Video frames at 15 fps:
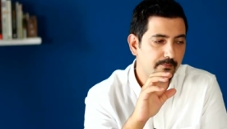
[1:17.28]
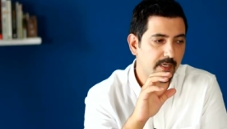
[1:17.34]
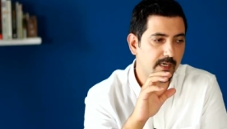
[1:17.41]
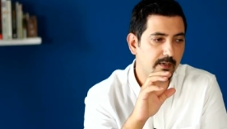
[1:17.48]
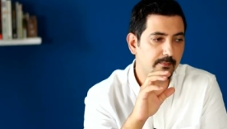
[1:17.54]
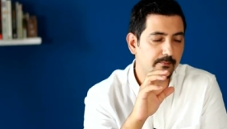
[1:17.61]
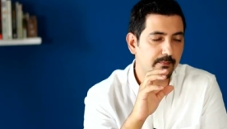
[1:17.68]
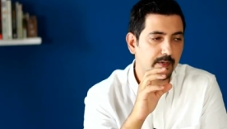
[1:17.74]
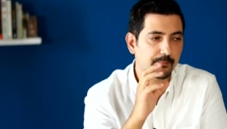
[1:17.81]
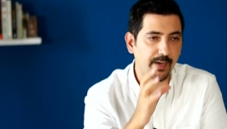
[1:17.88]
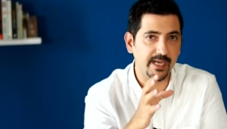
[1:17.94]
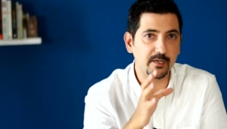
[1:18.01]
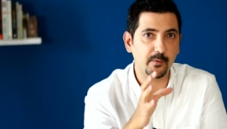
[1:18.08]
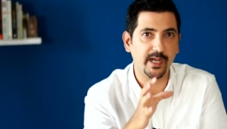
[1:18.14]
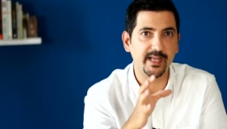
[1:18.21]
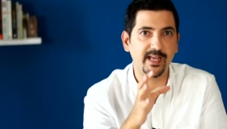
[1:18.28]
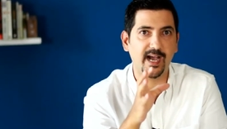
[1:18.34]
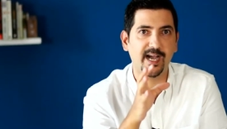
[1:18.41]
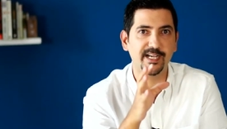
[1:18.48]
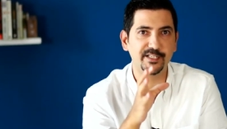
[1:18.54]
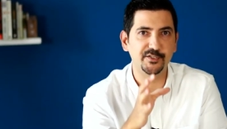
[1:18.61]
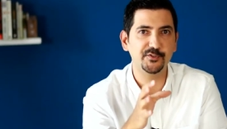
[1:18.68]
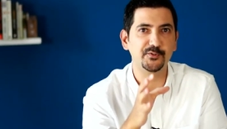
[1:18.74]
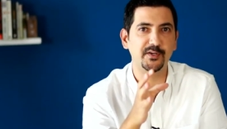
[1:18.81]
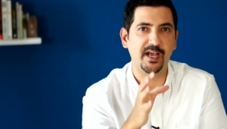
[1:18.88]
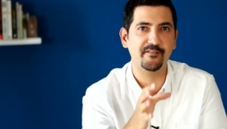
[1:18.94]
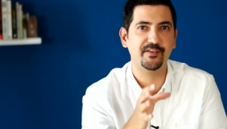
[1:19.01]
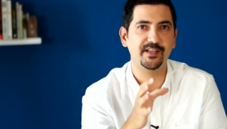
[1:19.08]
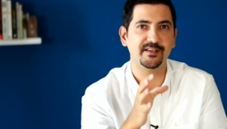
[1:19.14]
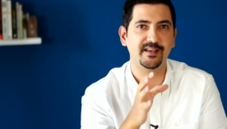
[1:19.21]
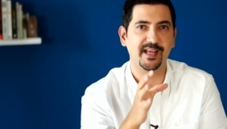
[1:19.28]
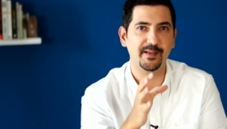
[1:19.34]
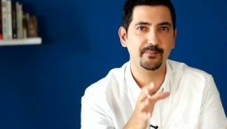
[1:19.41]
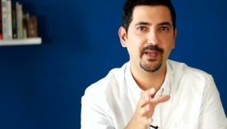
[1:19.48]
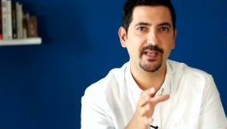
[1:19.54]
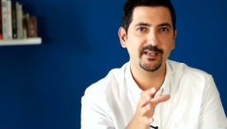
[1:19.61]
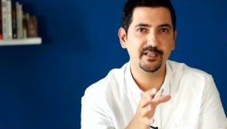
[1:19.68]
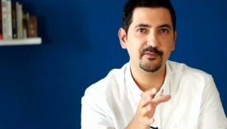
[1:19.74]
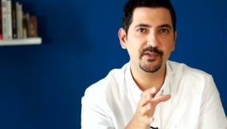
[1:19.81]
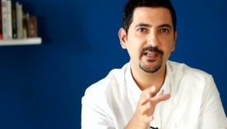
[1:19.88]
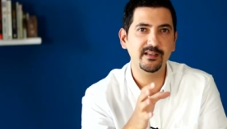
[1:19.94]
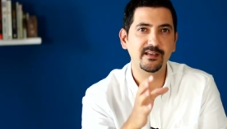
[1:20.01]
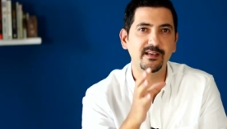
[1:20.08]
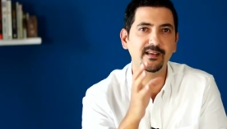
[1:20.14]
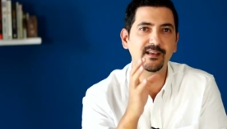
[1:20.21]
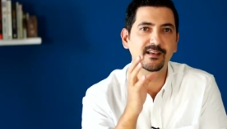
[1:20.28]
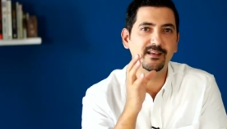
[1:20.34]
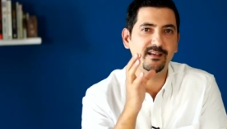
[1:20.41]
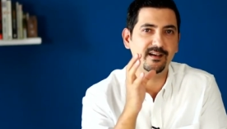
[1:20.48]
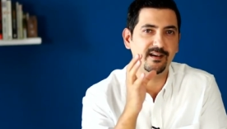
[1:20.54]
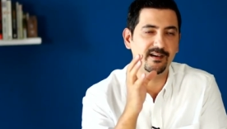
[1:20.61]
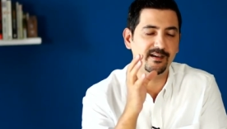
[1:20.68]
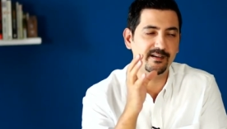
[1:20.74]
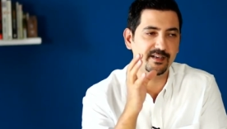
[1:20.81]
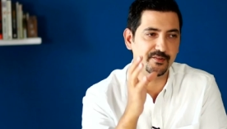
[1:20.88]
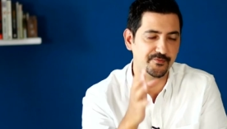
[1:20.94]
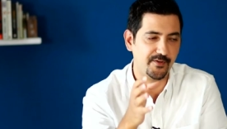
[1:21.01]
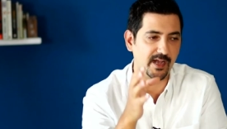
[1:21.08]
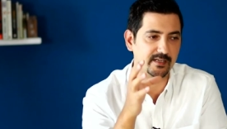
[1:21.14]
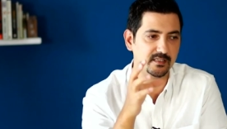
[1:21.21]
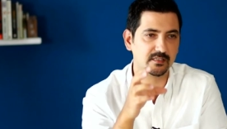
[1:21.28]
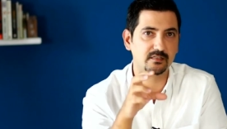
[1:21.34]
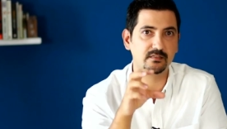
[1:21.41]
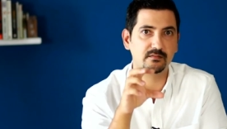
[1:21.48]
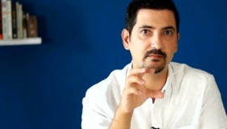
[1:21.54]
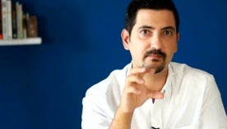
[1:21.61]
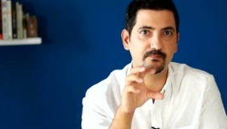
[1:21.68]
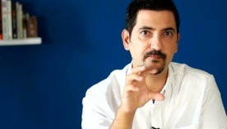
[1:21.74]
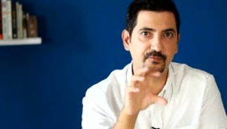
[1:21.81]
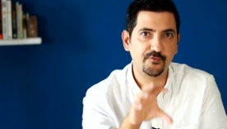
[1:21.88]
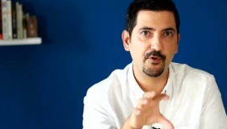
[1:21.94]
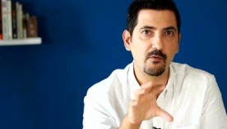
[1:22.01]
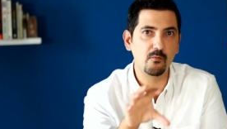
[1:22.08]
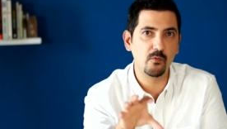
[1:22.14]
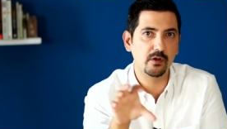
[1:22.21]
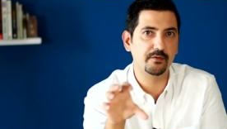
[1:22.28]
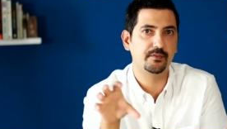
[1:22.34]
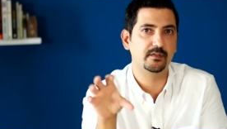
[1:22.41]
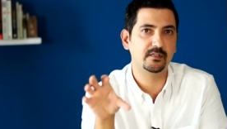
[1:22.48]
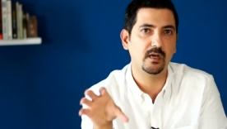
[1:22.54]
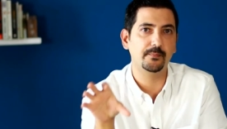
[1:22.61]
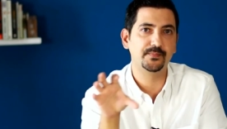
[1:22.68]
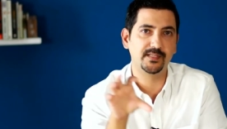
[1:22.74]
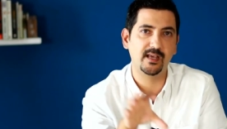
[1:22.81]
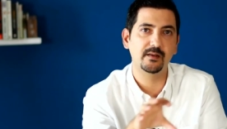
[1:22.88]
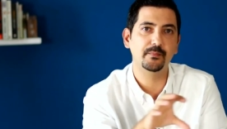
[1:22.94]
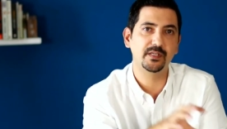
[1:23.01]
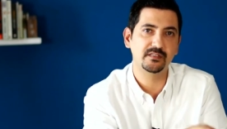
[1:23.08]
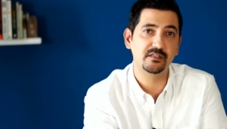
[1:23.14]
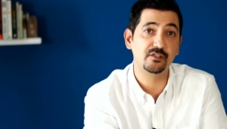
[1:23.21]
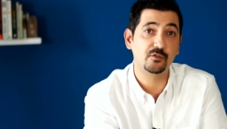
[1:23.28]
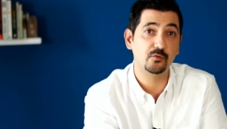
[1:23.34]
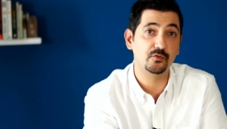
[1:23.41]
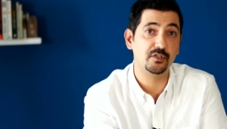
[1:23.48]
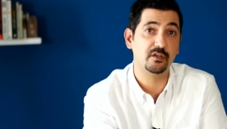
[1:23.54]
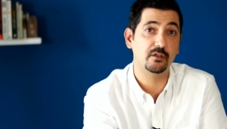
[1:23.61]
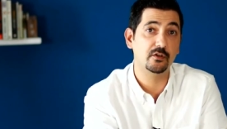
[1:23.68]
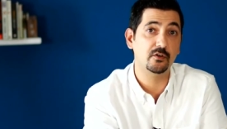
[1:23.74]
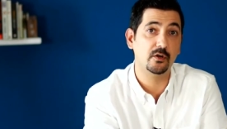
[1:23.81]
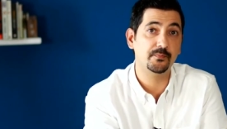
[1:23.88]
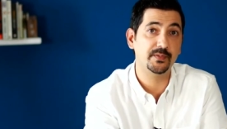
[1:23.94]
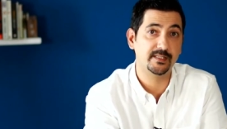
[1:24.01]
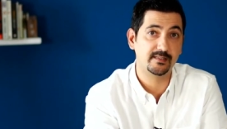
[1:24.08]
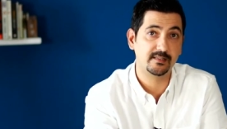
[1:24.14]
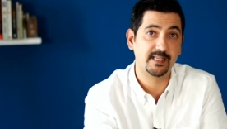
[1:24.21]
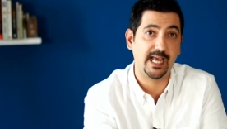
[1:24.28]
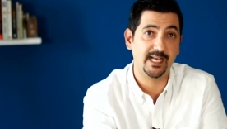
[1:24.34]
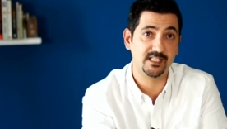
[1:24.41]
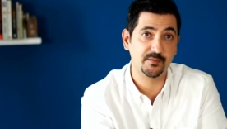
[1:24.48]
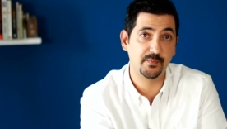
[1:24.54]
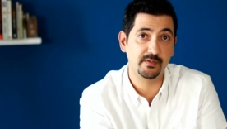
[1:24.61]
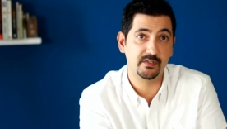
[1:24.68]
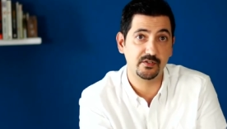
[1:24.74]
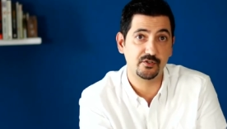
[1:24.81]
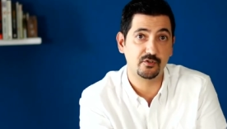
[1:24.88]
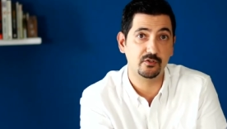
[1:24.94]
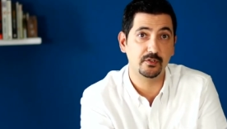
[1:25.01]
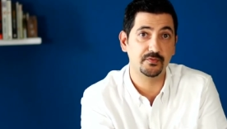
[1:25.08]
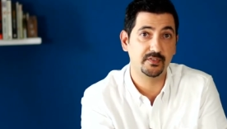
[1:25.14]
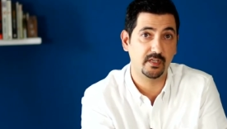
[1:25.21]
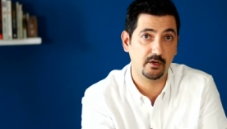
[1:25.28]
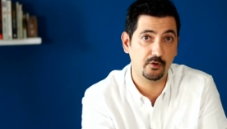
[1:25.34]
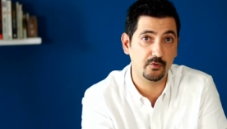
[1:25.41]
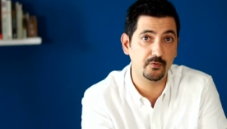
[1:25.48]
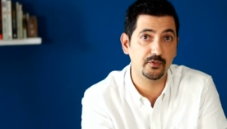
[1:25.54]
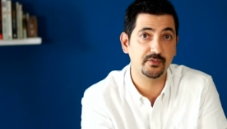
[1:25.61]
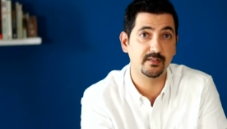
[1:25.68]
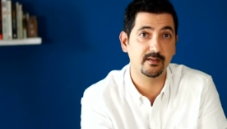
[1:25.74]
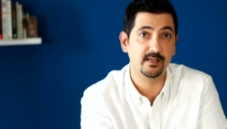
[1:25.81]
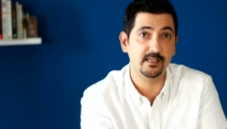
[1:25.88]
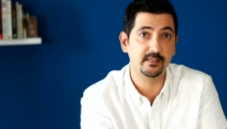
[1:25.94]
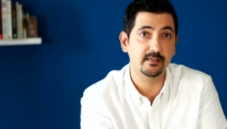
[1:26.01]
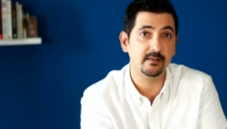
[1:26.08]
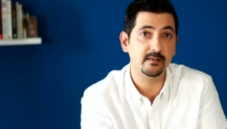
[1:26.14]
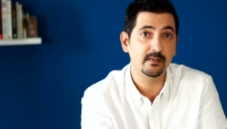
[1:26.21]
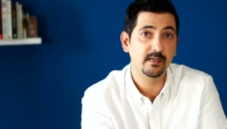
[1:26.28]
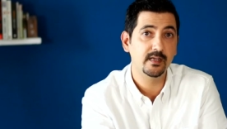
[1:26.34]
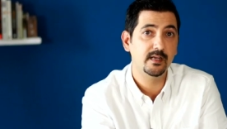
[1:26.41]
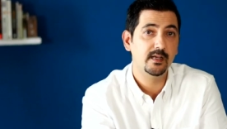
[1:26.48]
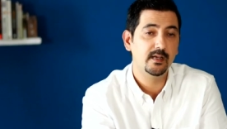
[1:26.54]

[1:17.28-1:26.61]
Um, by the way, I do have an M B A degree. Uh, in fact, it's from one of the top ten business schools in Europe. It's Cass Business School of City University London.